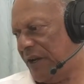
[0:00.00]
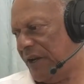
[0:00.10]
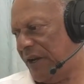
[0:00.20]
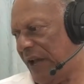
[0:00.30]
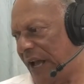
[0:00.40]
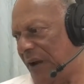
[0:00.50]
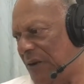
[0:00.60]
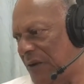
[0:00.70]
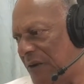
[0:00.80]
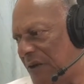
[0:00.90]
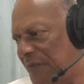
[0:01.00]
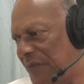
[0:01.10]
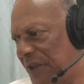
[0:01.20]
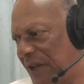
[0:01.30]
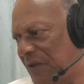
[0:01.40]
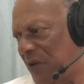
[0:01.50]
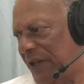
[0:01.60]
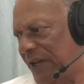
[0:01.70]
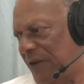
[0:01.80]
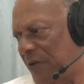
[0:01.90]
Now, if we
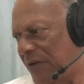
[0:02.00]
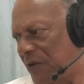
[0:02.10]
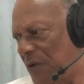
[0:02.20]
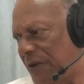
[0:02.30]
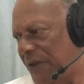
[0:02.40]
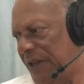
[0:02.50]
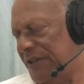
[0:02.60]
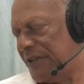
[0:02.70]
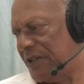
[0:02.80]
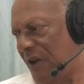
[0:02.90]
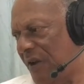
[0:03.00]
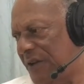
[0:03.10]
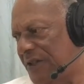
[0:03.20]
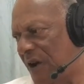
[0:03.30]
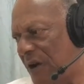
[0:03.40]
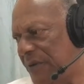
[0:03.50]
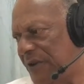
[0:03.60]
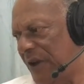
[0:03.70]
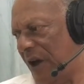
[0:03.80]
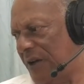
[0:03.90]
get rid of all the things that cause
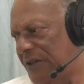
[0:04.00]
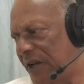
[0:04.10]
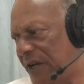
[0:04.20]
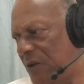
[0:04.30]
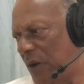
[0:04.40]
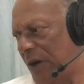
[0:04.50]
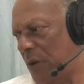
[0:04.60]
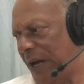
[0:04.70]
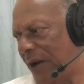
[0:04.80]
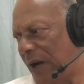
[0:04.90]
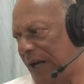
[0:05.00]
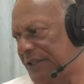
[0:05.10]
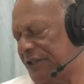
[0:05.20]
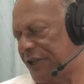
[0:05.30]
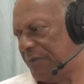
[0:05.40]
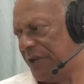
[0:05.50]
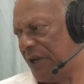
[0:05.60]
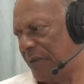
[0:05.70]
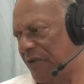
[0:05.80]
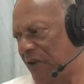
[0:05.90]
carbon dioxide, where will our oxygen be
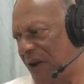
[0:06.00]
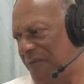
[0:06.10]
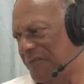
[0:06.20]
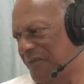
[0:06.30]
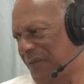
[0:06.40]
coming from?